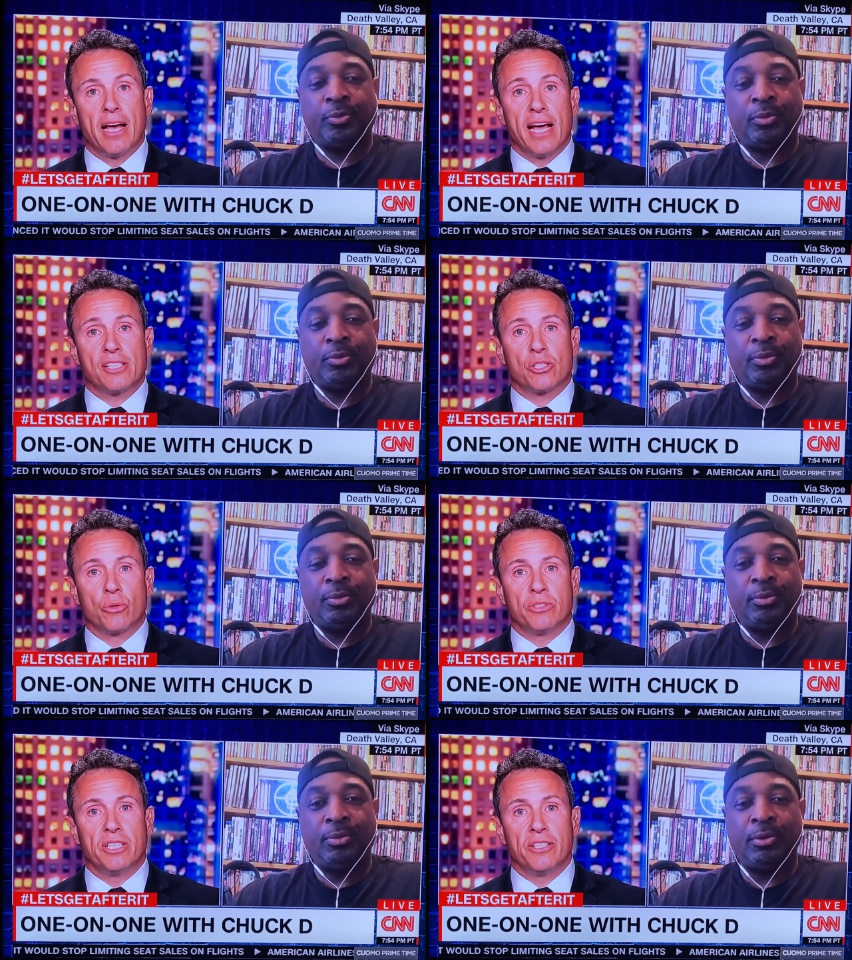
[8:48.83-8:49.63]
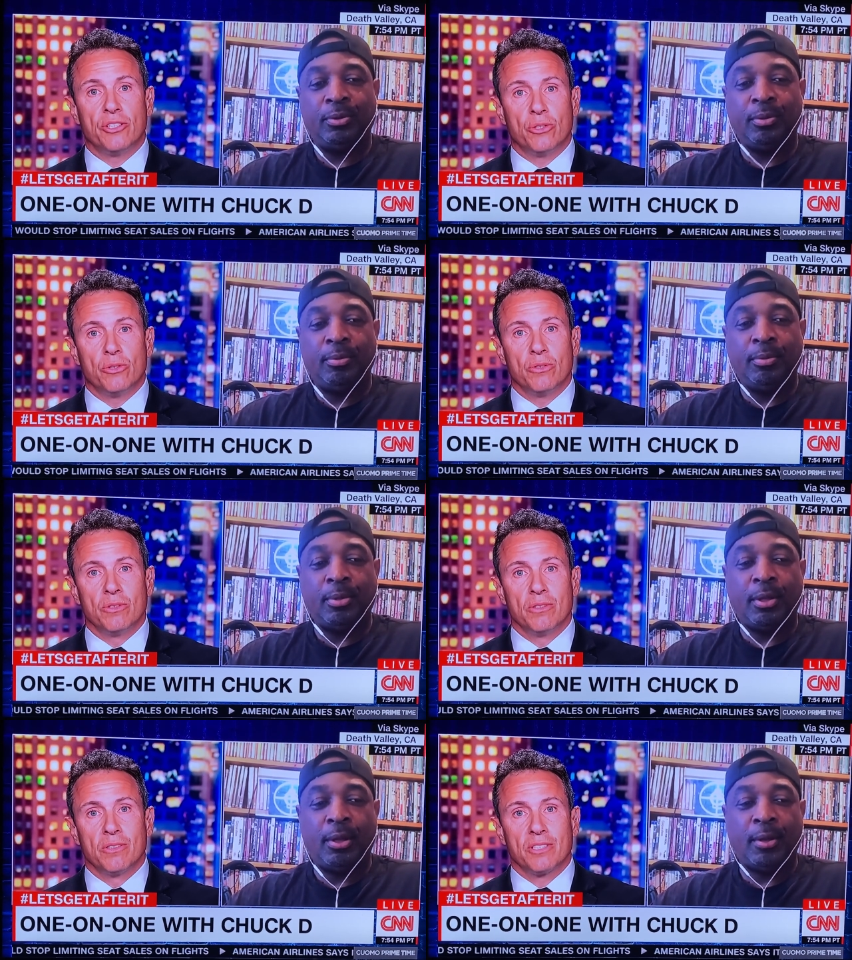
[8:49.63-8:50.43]
Speaker 1: SOTU,
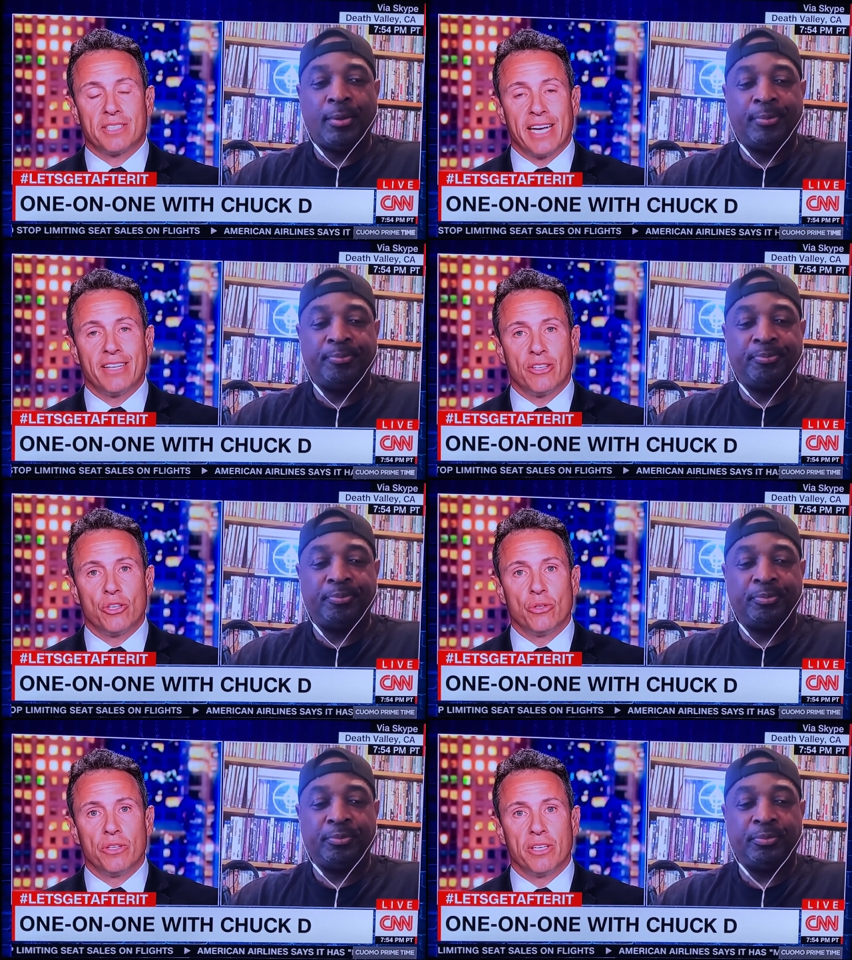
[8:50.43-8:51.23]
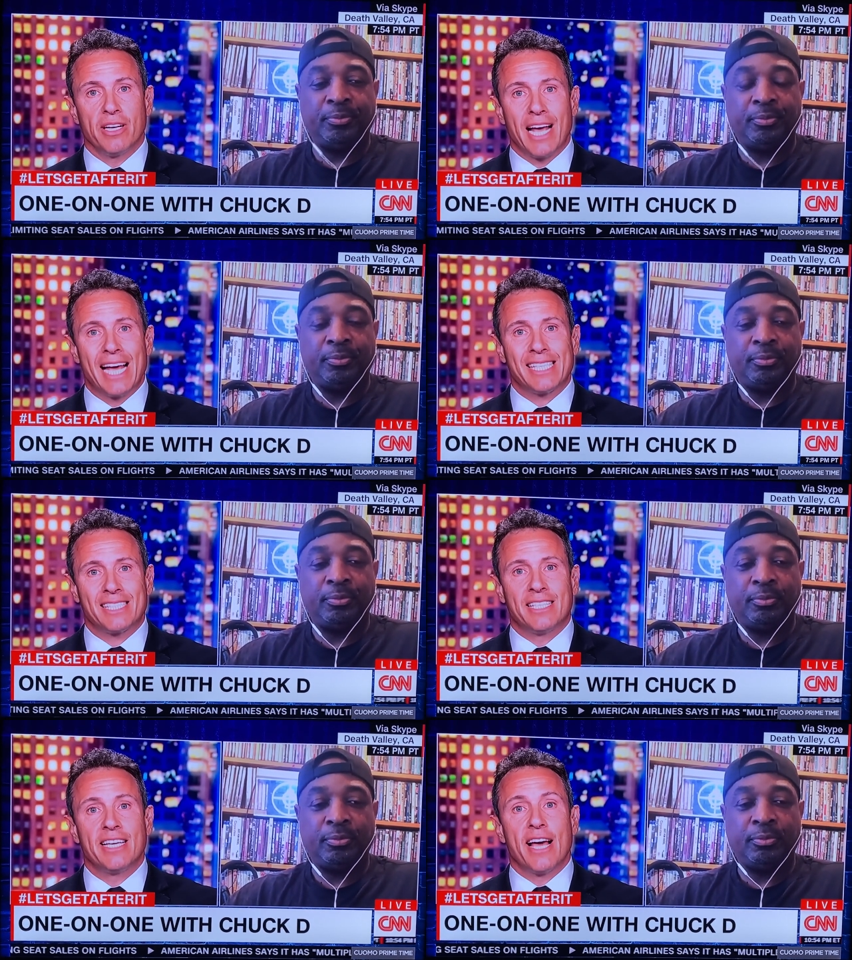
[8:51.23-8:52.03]
State of the Union,
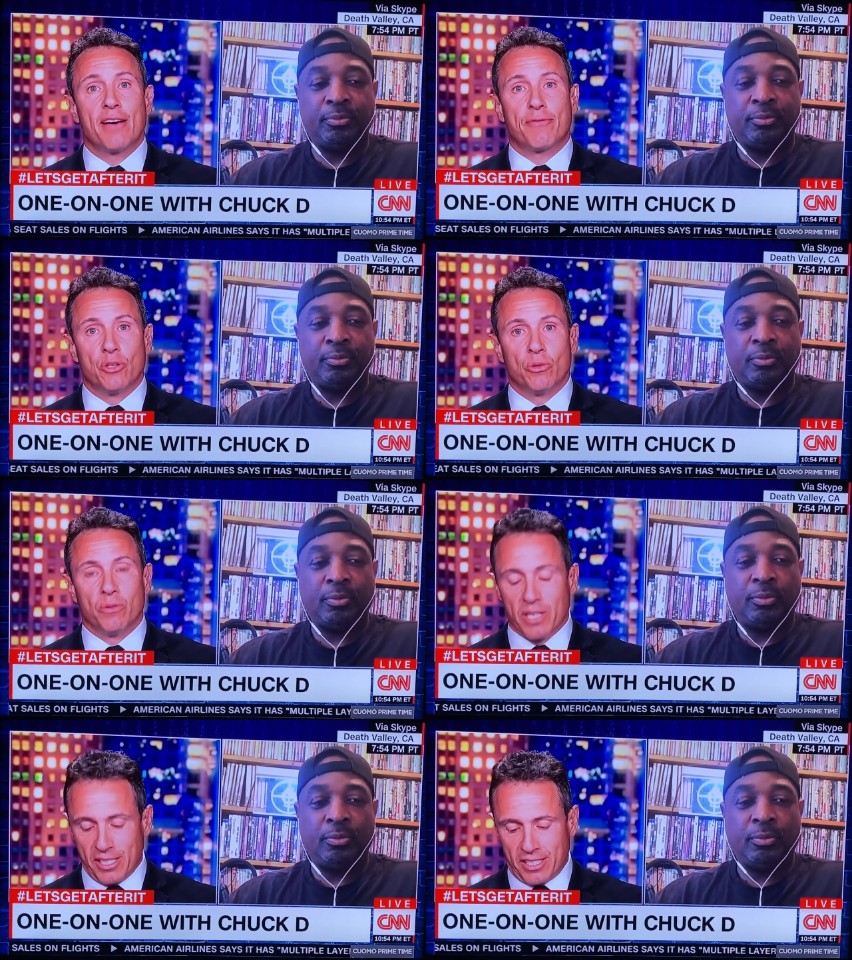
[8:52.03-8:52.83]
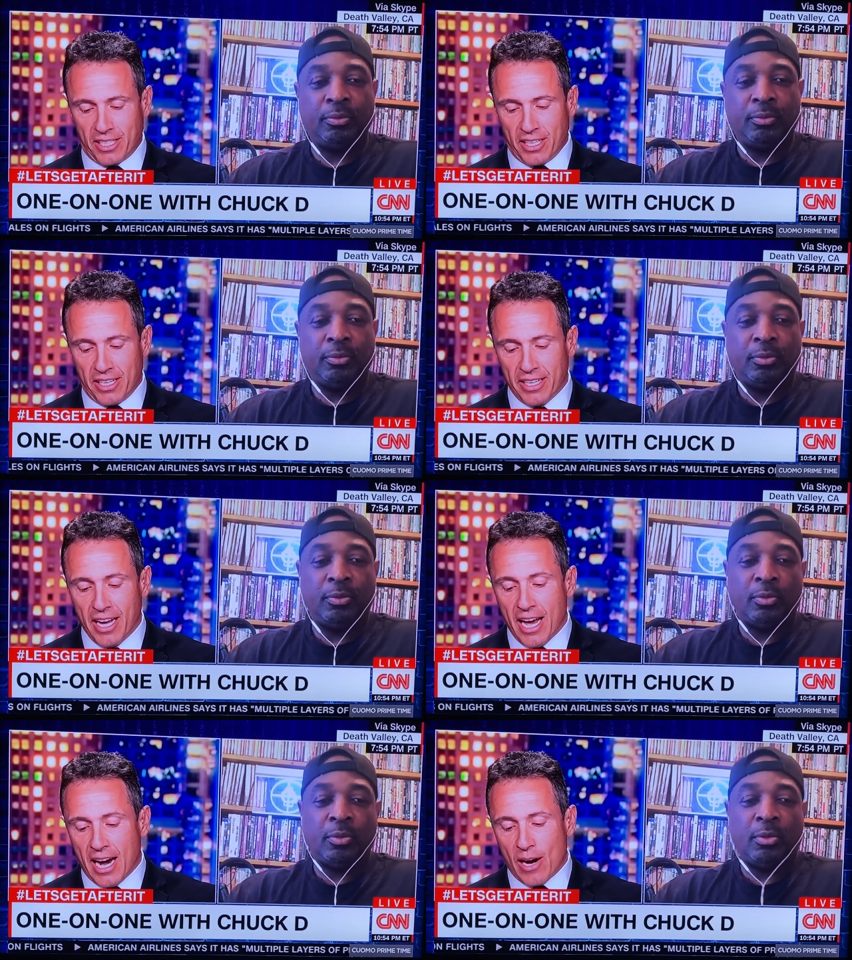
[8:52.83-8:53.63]
STFU is the cut.
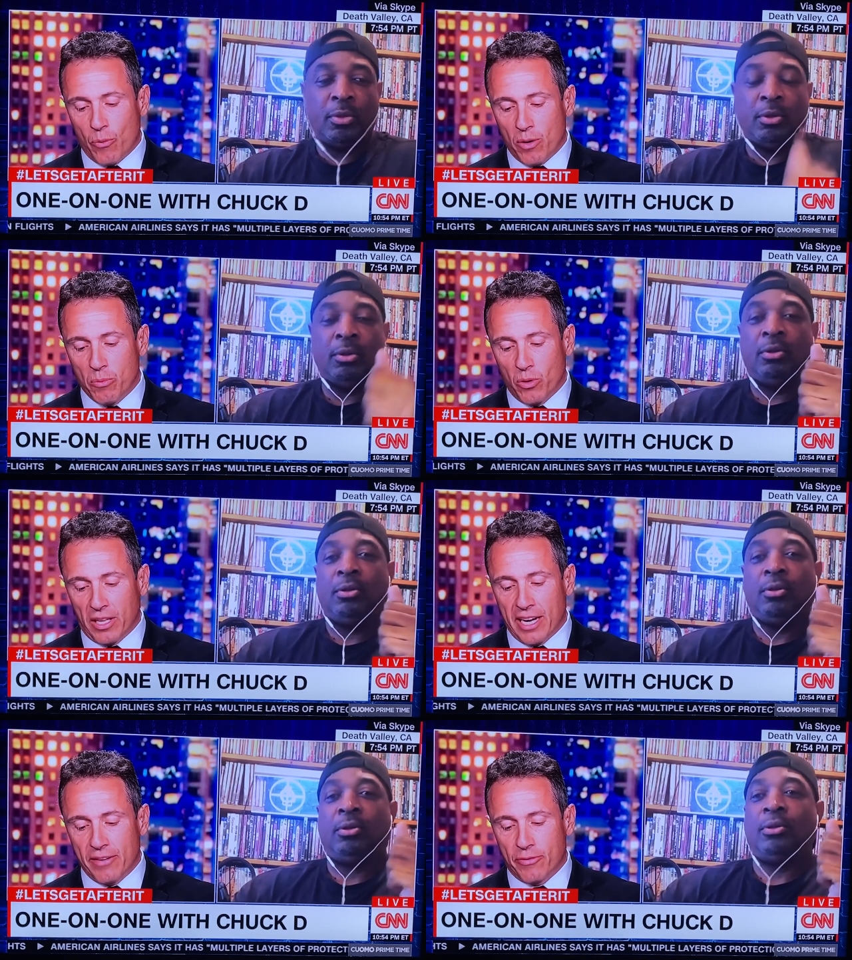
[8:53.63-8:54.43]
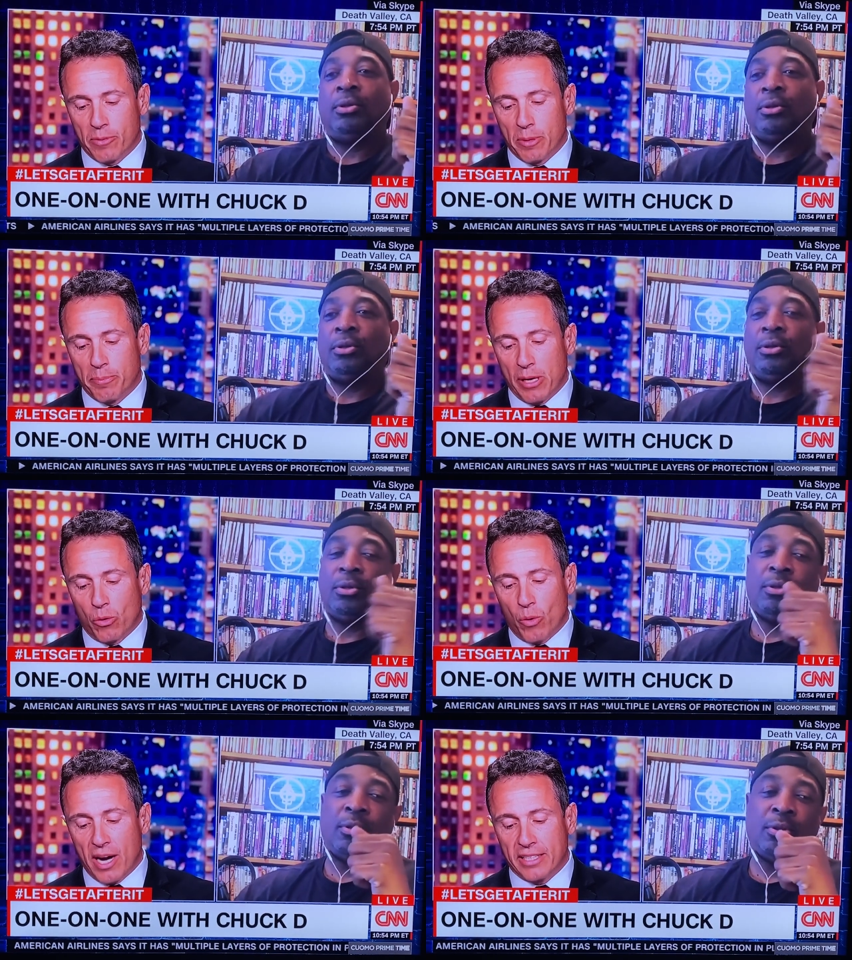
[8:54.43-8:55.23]
Uh, one more line from it.
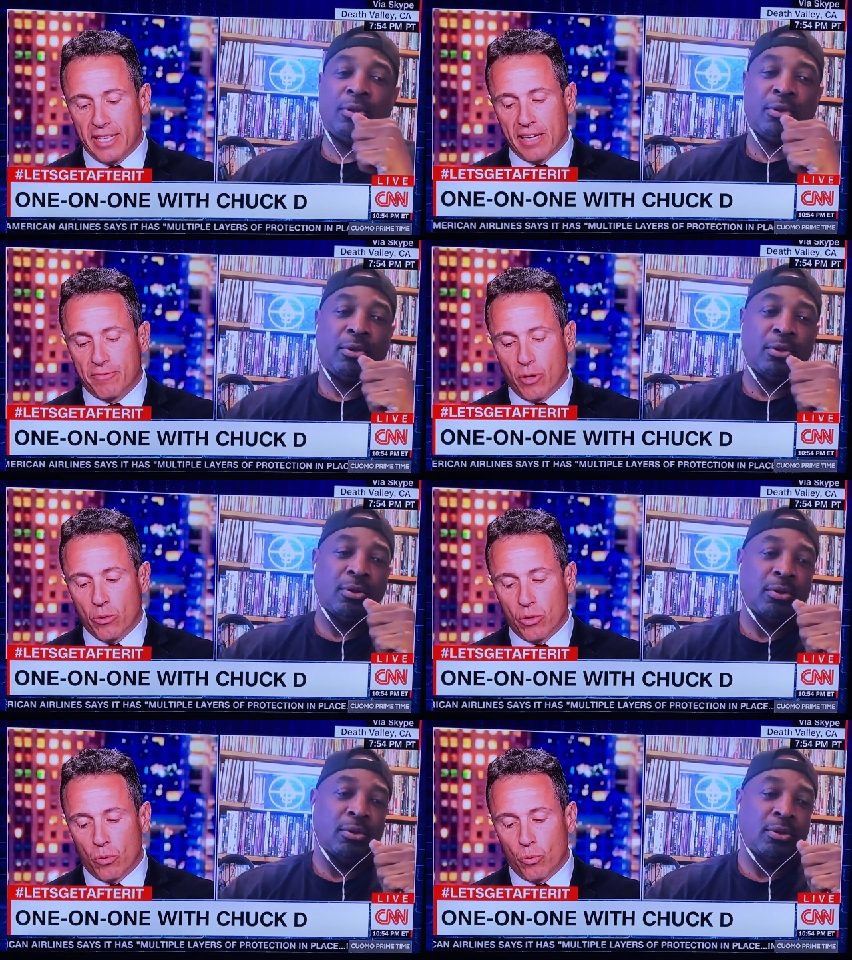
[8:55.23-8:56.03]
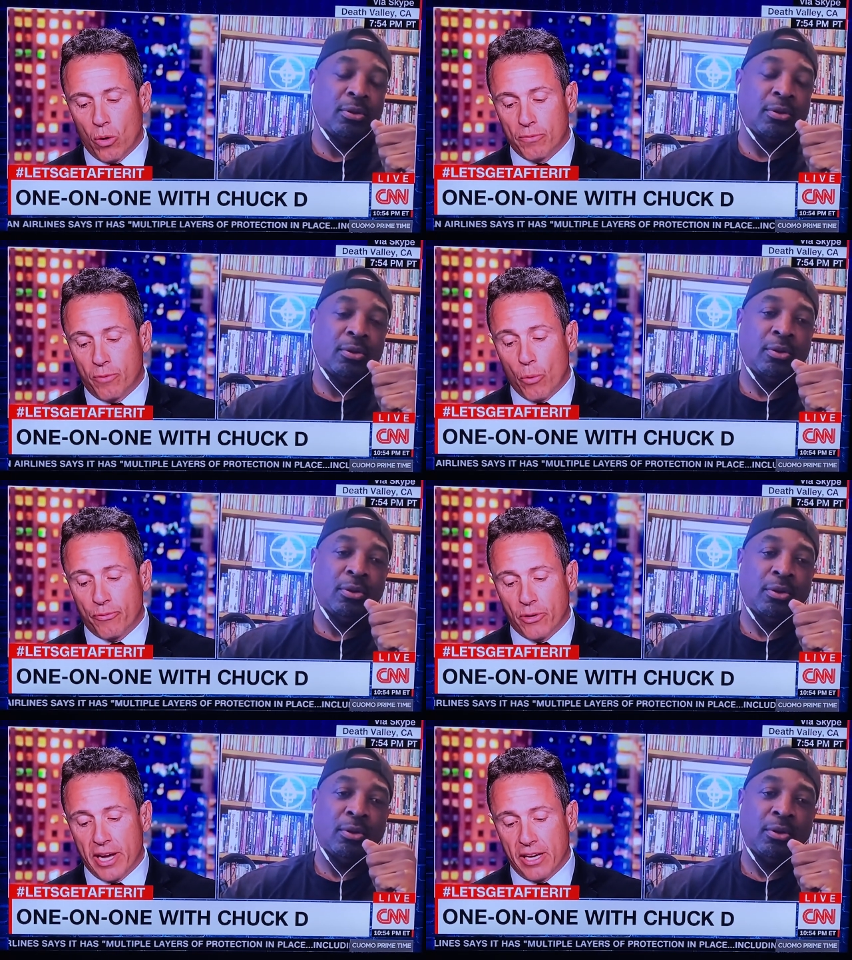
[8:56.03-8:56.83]
Better rock that vote or ro-
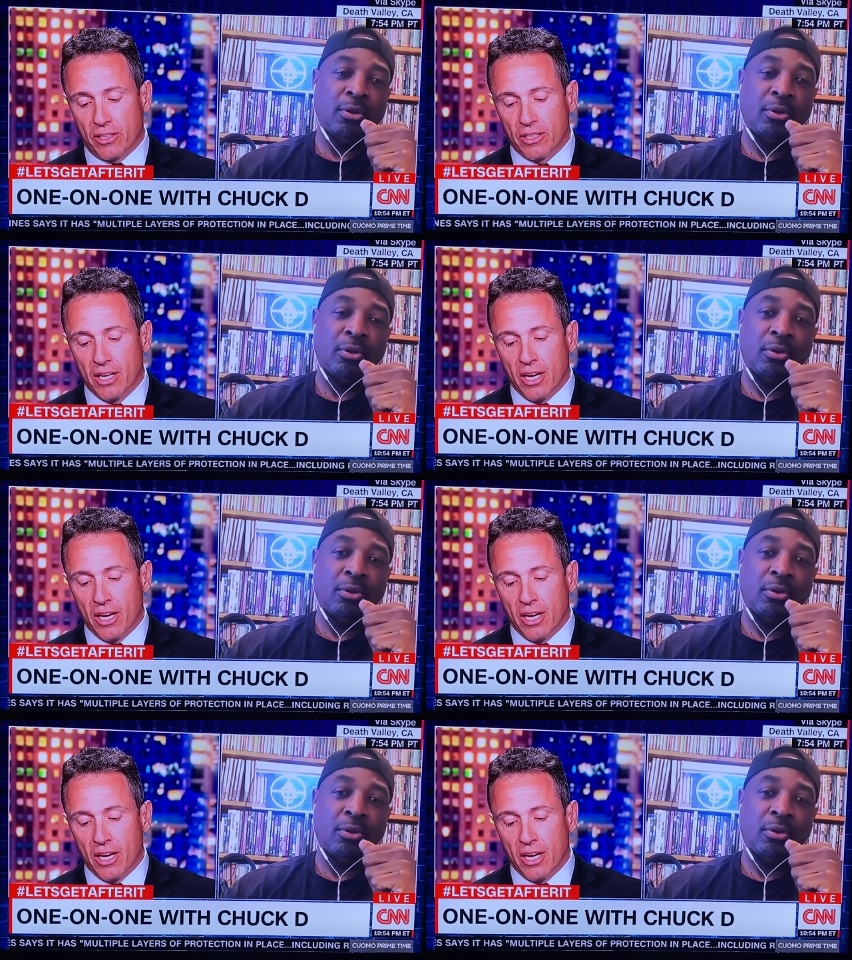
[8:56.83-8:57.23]
vote for hell.